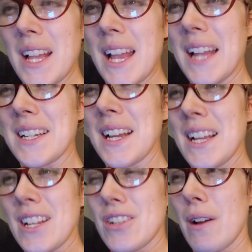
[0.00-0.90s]
and
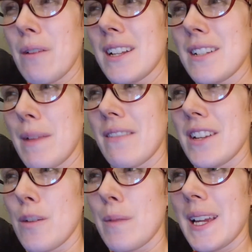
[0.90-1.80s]
so I wanted to make a
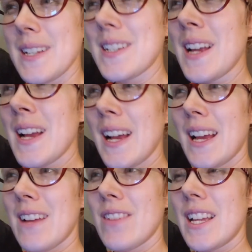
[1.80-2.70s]
video because
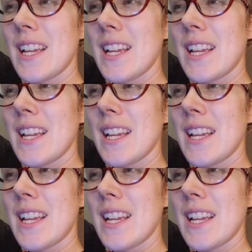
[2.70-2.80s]
um,